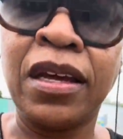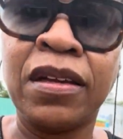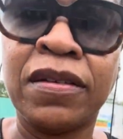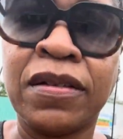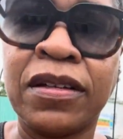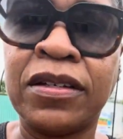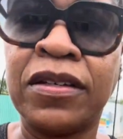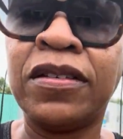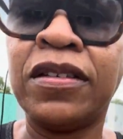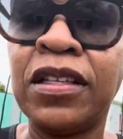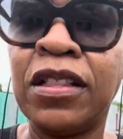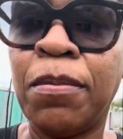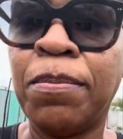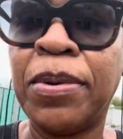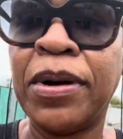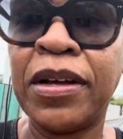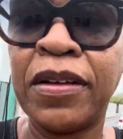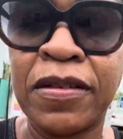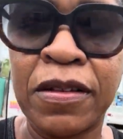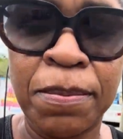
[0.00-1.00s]
So you see the
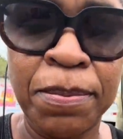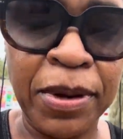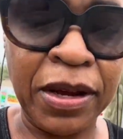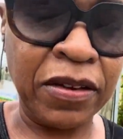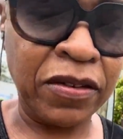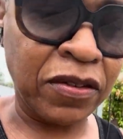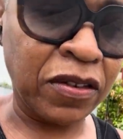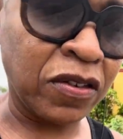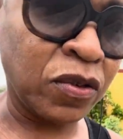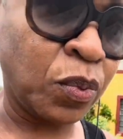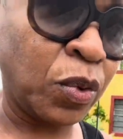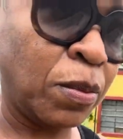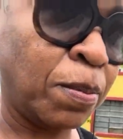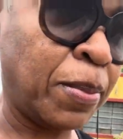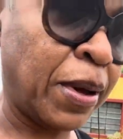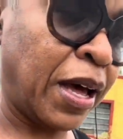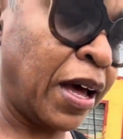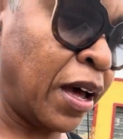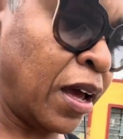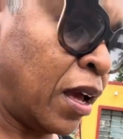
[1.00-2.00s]
bus just went
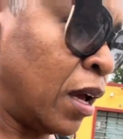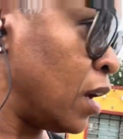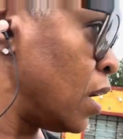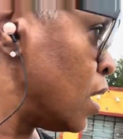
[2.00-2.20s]
by.